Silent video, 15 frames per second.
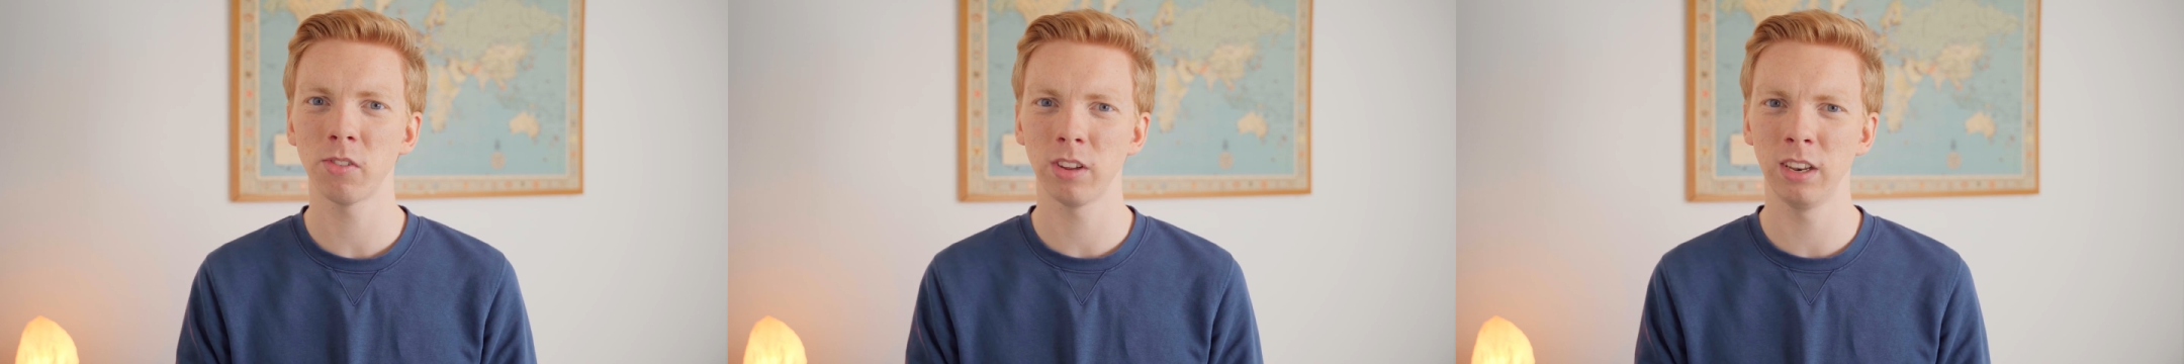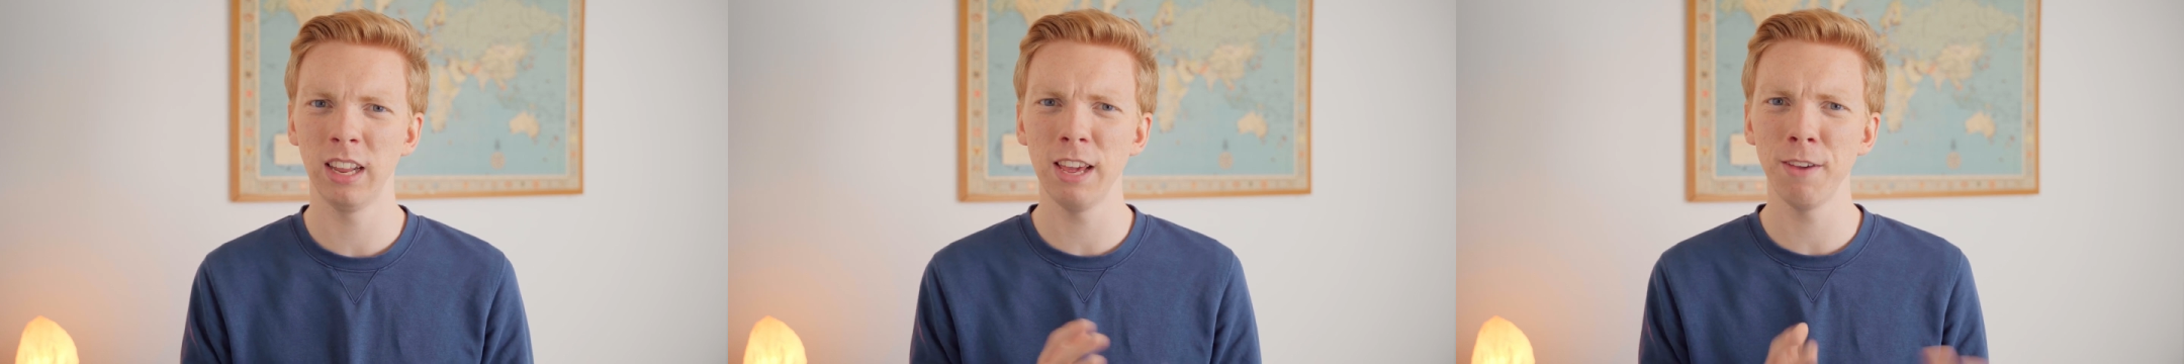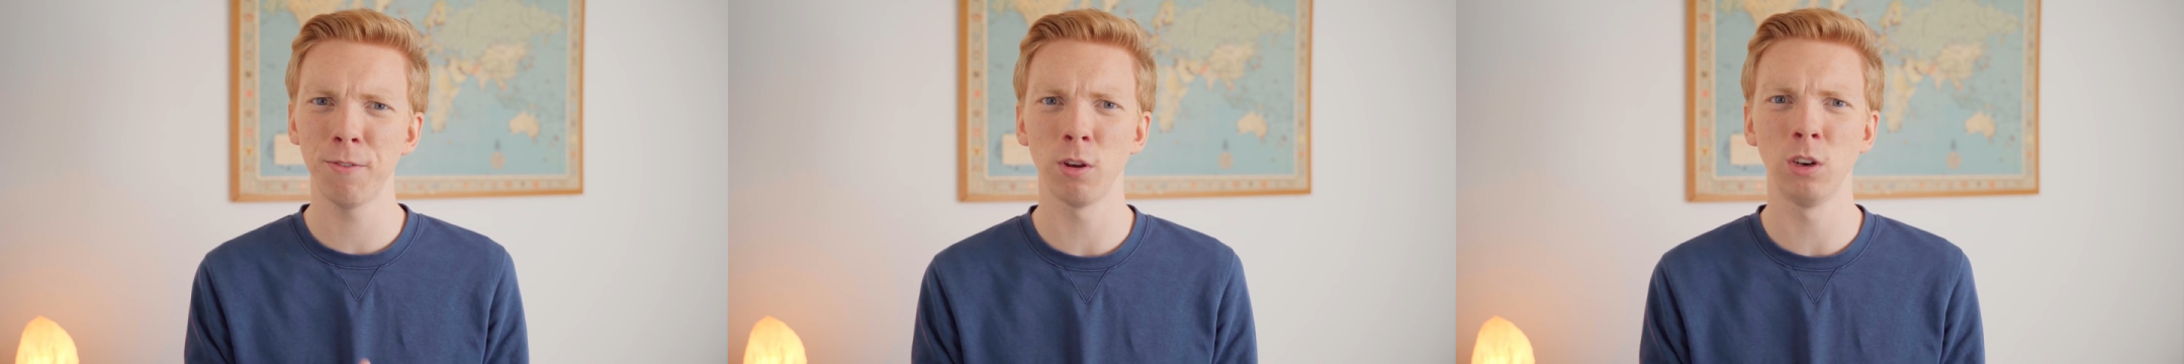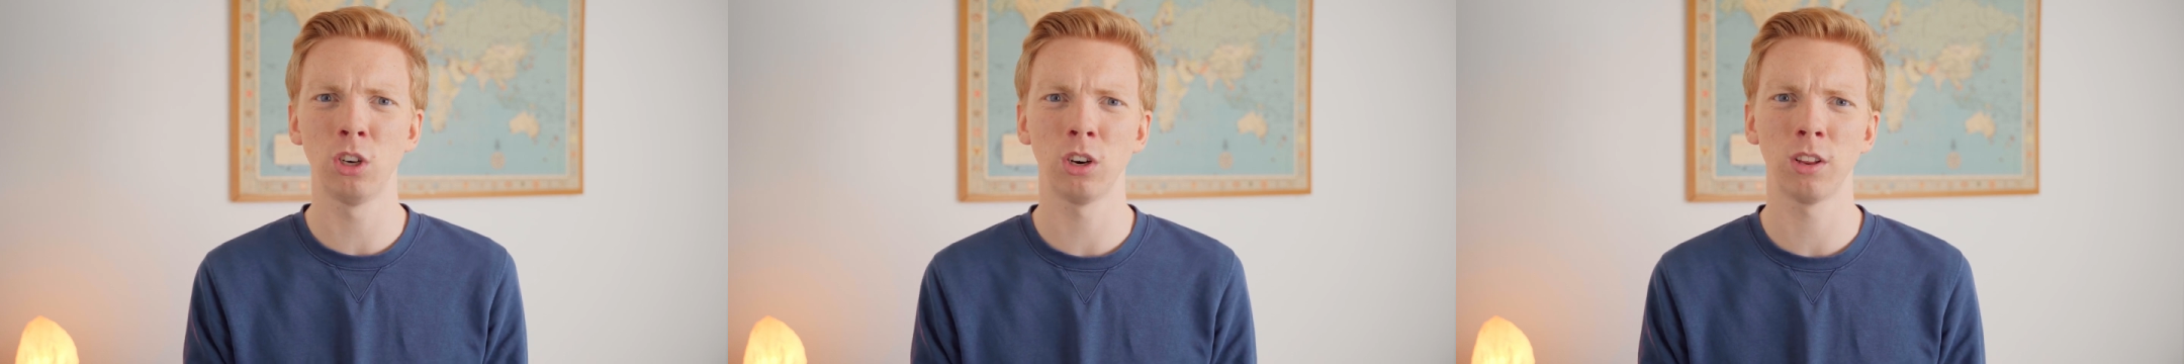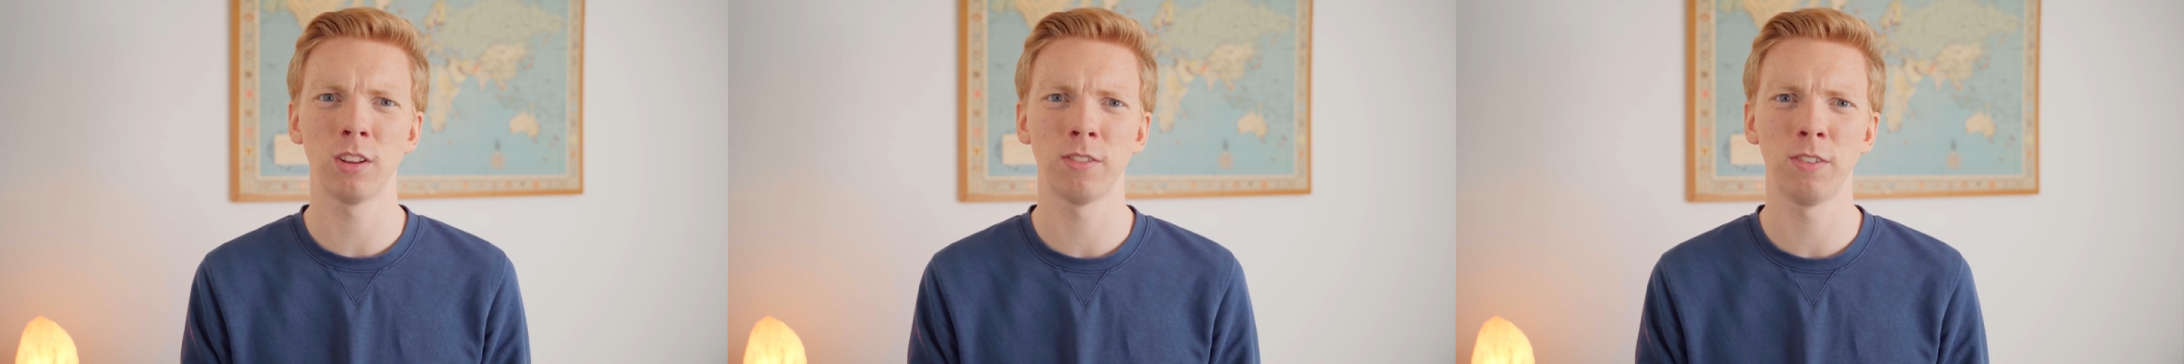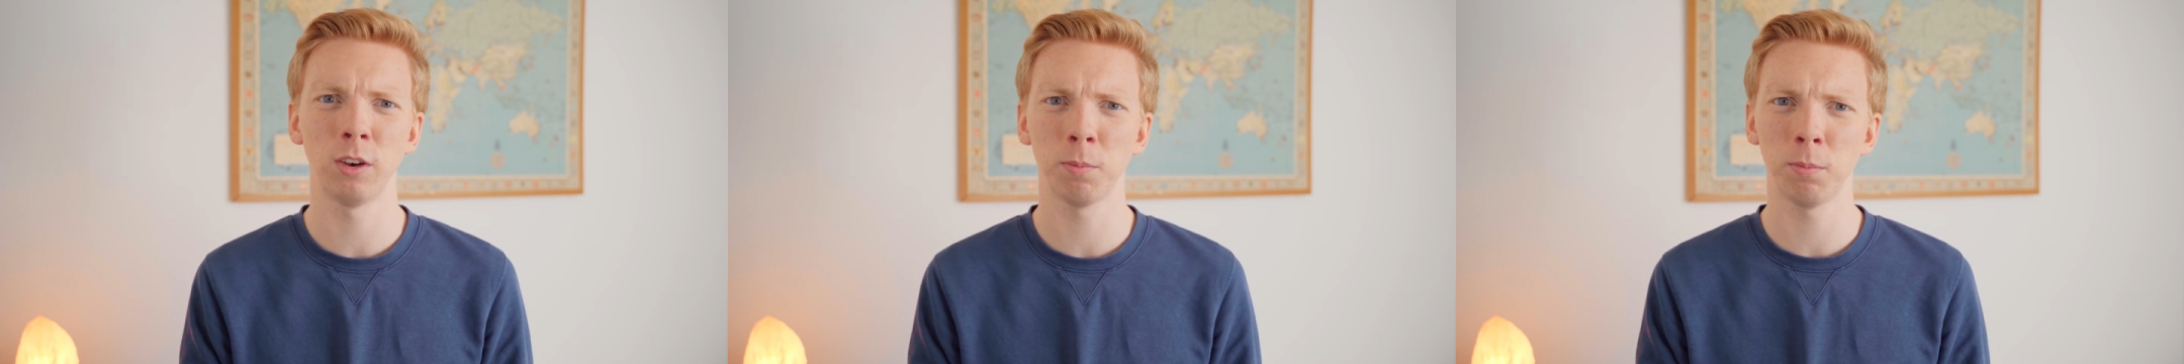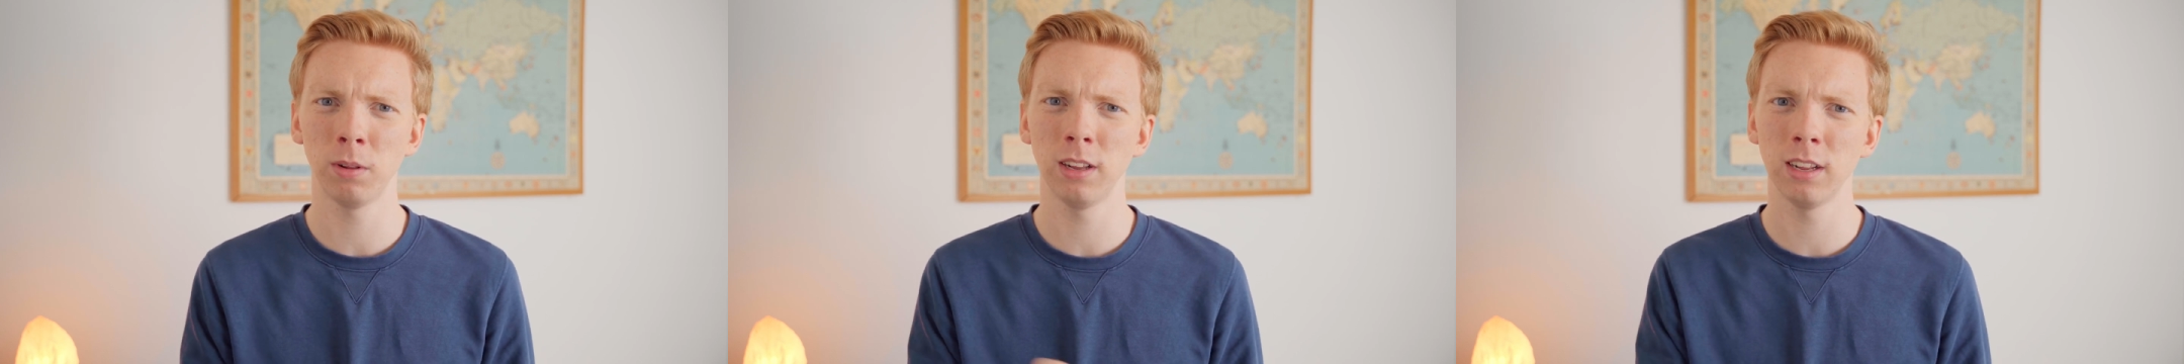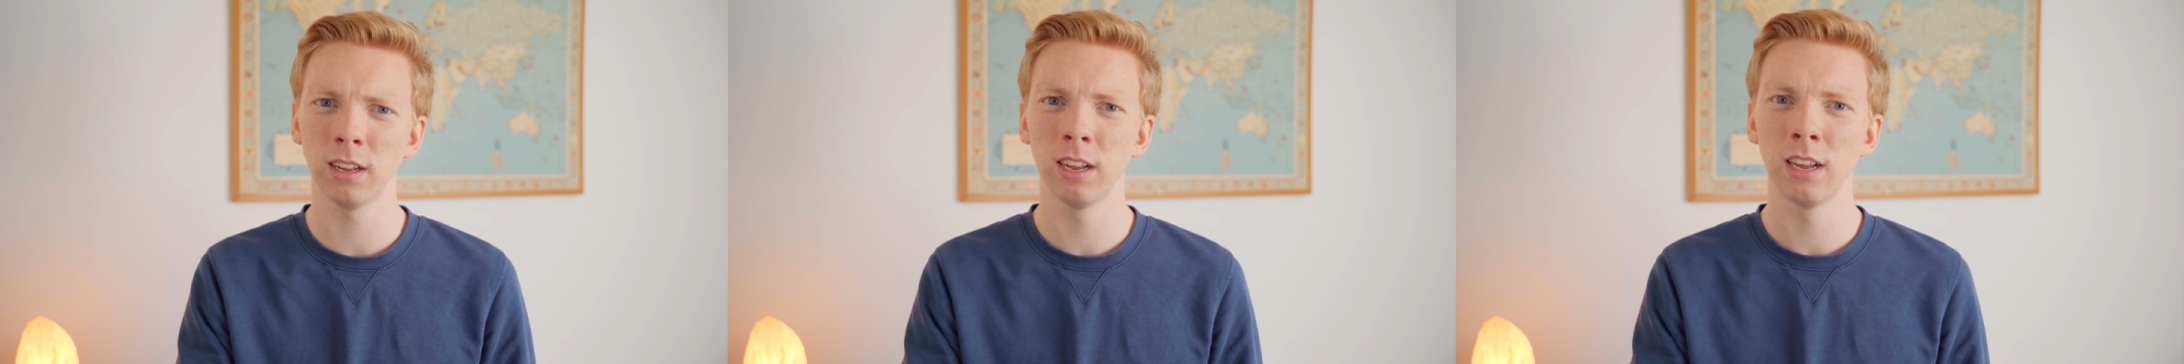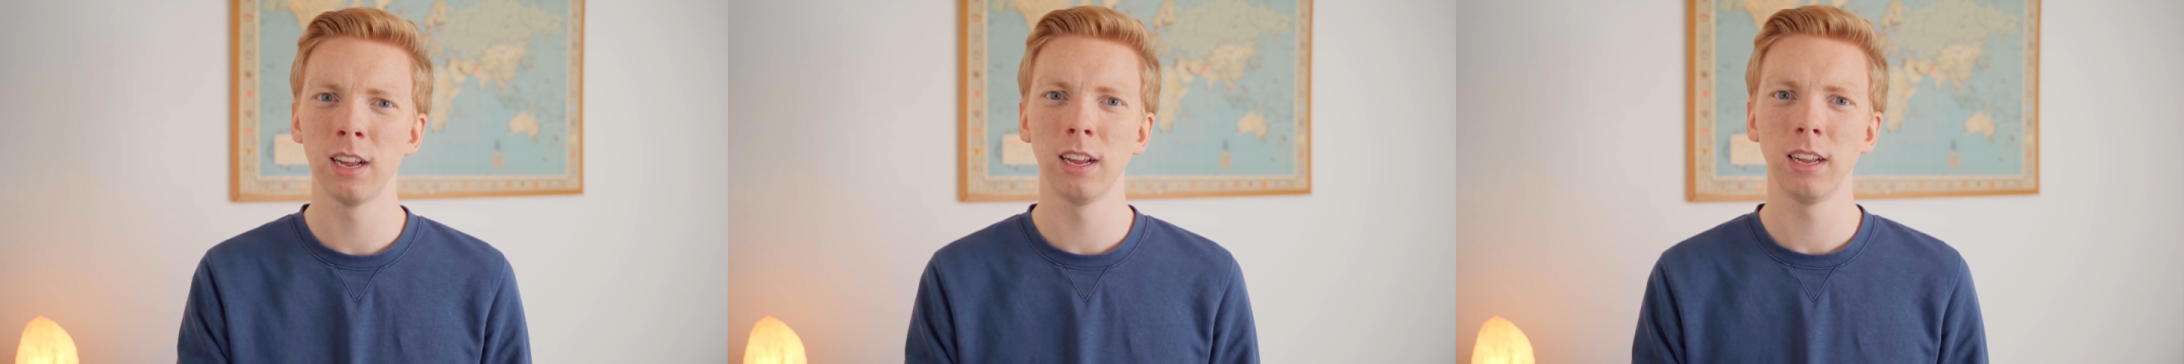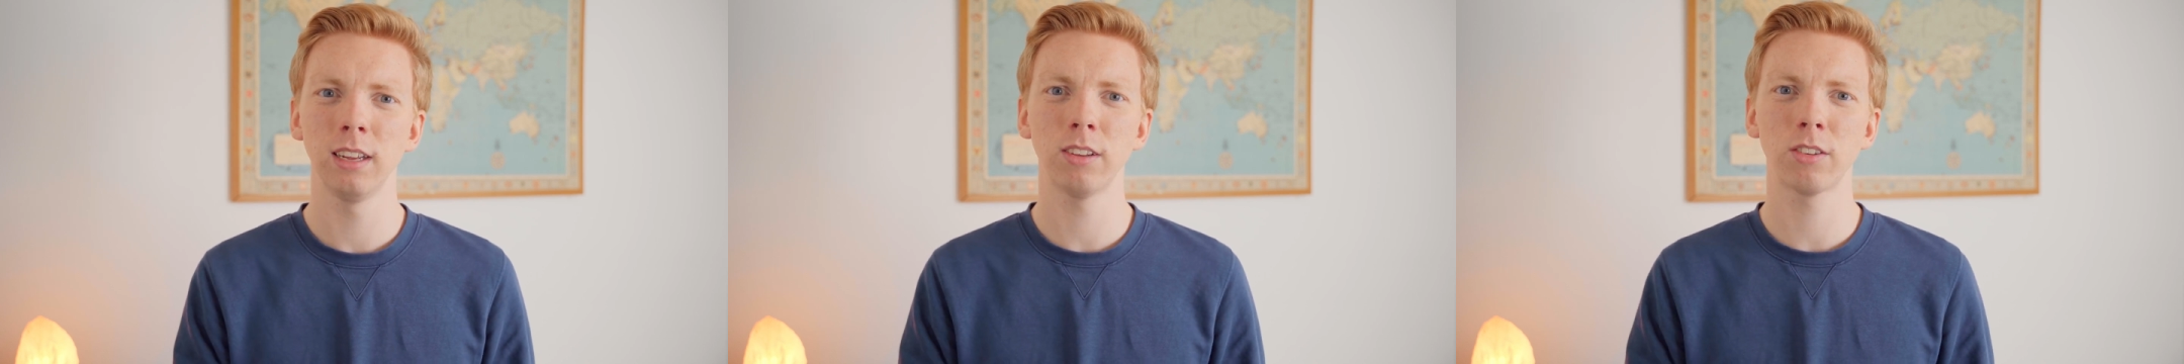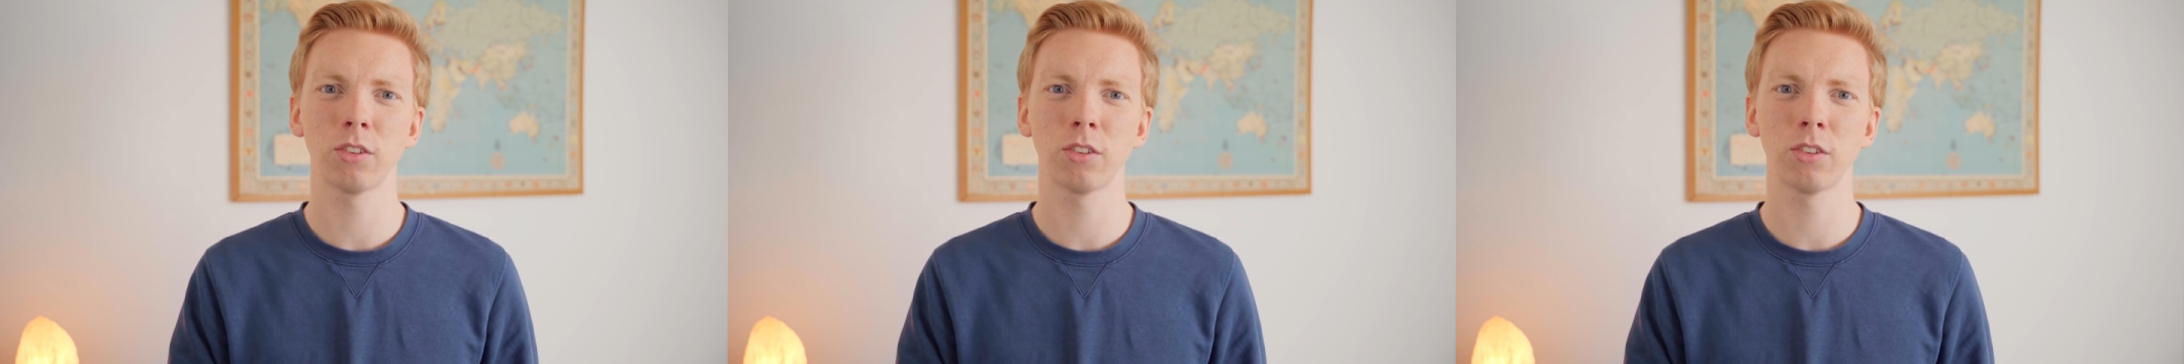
and if you enjoyed this video, please